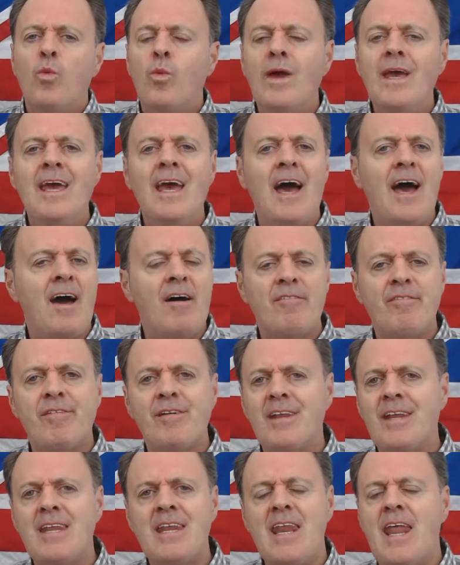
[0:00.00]
We
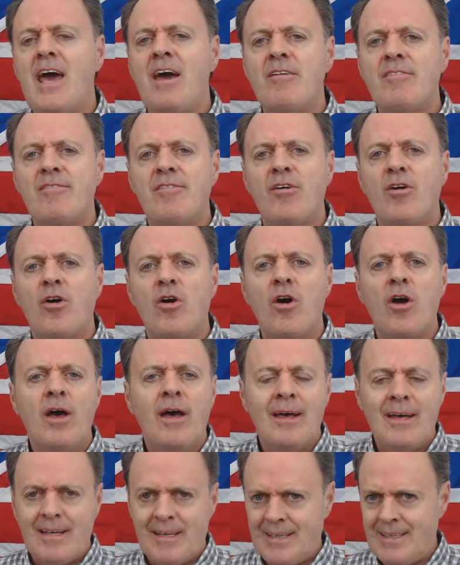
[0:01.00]
have never
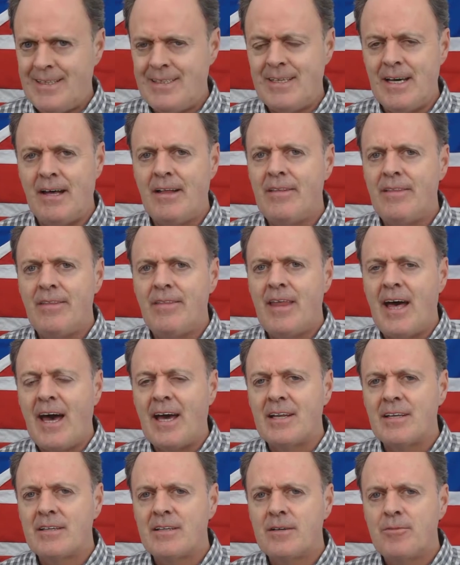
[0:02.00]
done
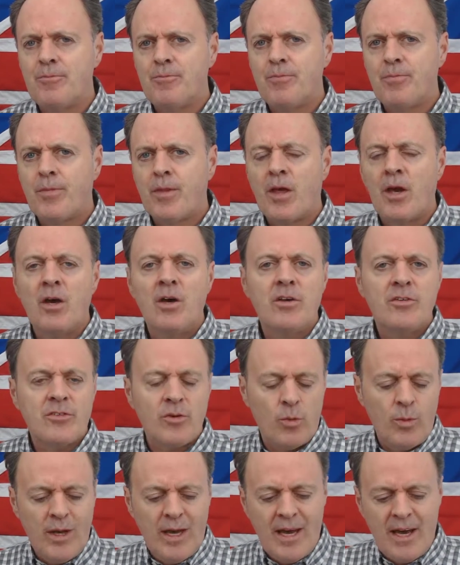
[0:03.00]
that.
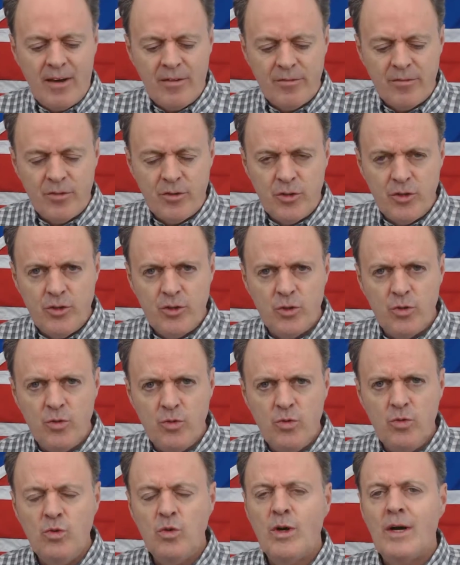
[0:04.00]
So we have
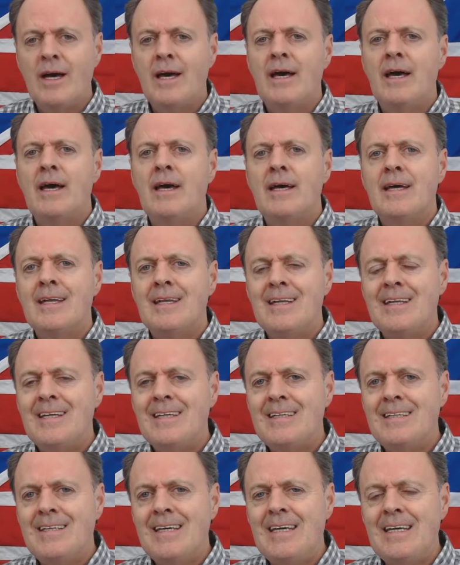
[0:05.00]
do,
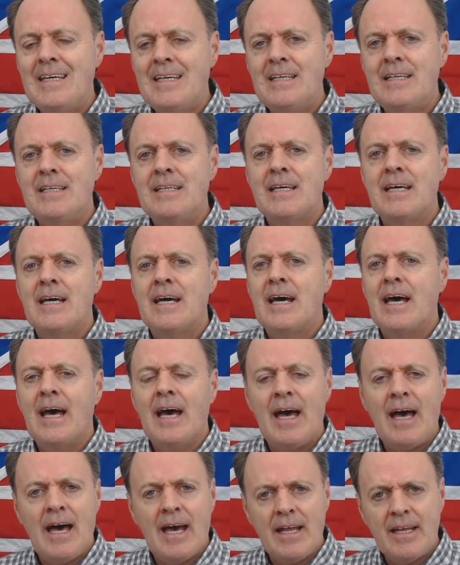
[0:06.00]
did,
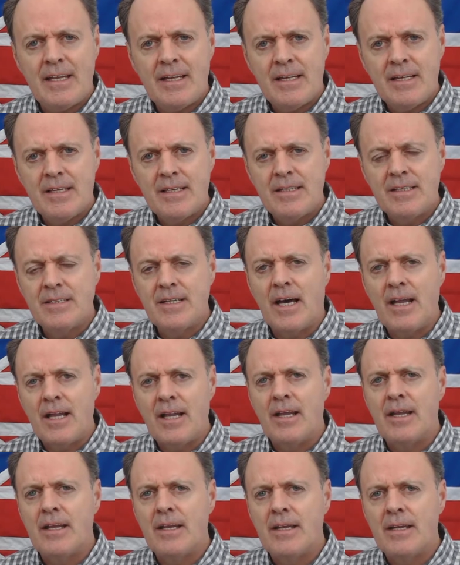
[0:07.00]
and
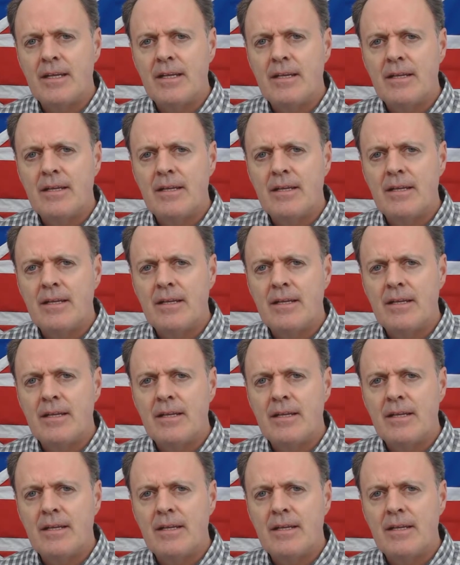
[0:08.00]
done.